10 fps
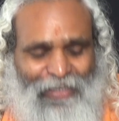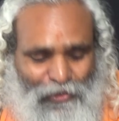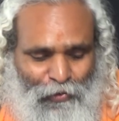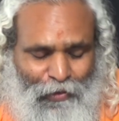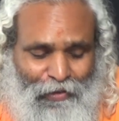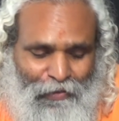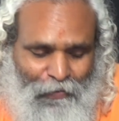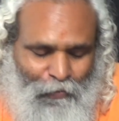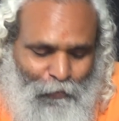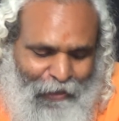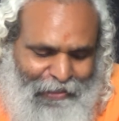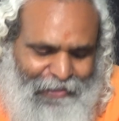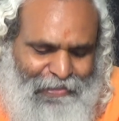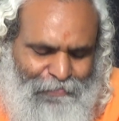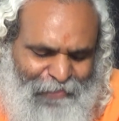So, what
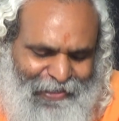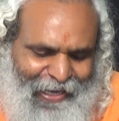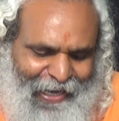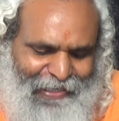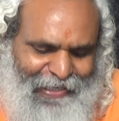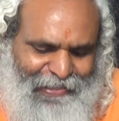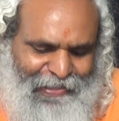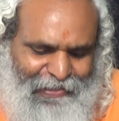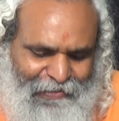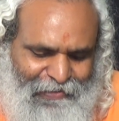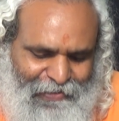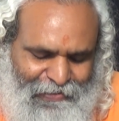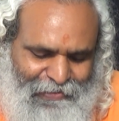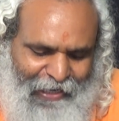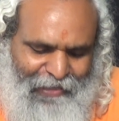is being highlighted here
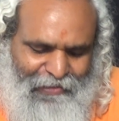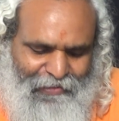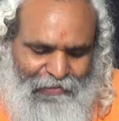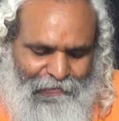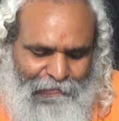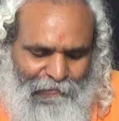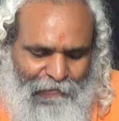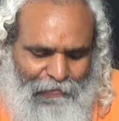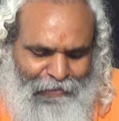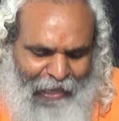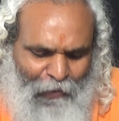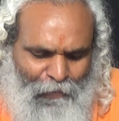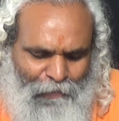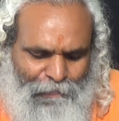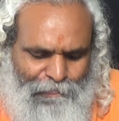is that
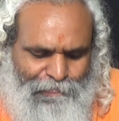now